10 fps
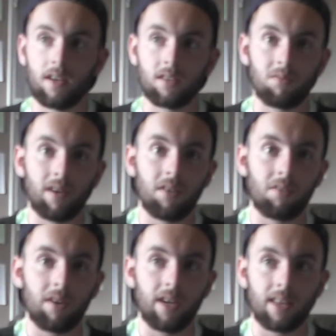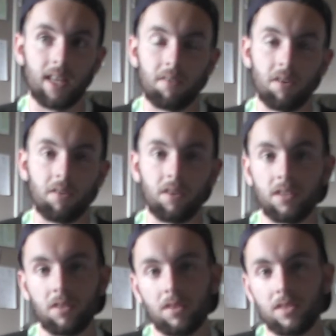as a way of creating their own
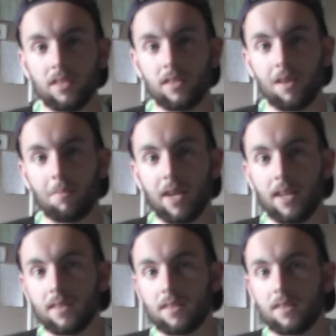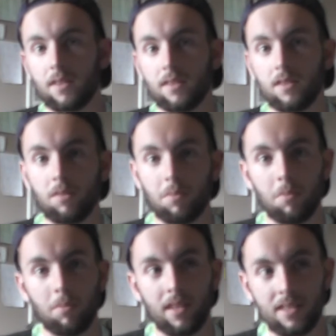ideology to their bands. And so
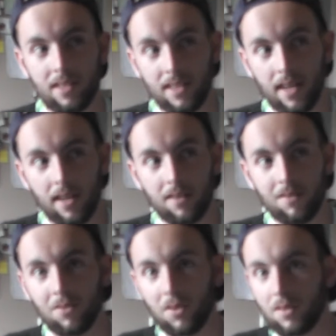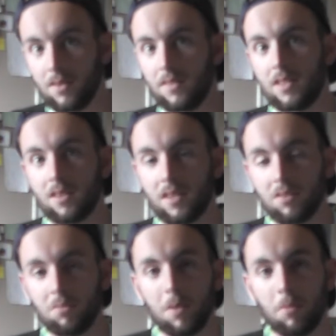people, when they see that font of the
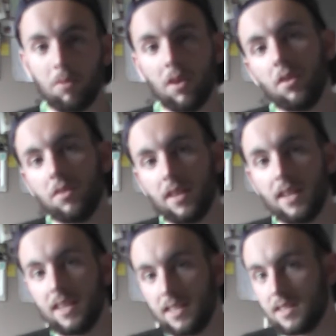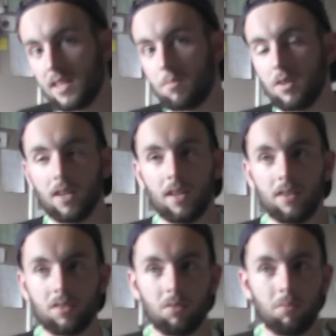title, people know that it is them.
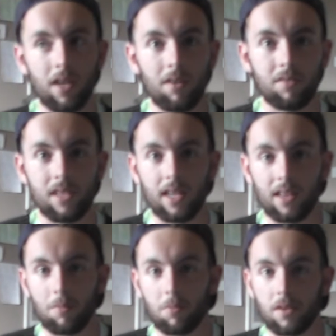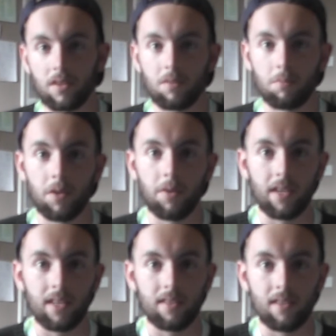It's a good way of selling their product and promoting
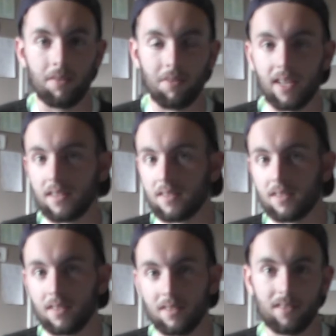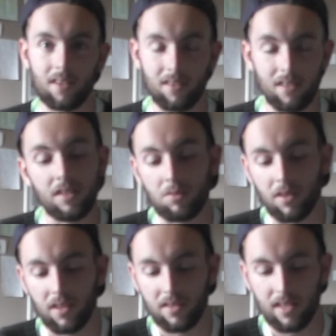it to their fans. So it is
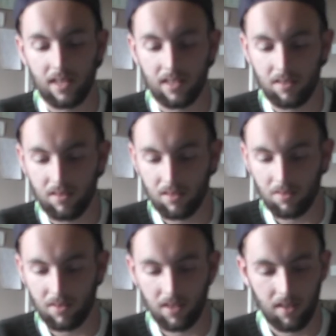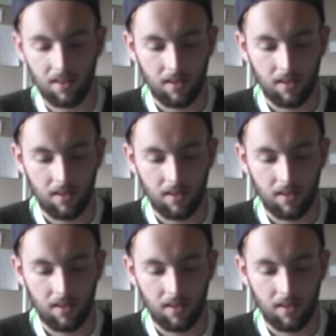quite a good technique to use, I think.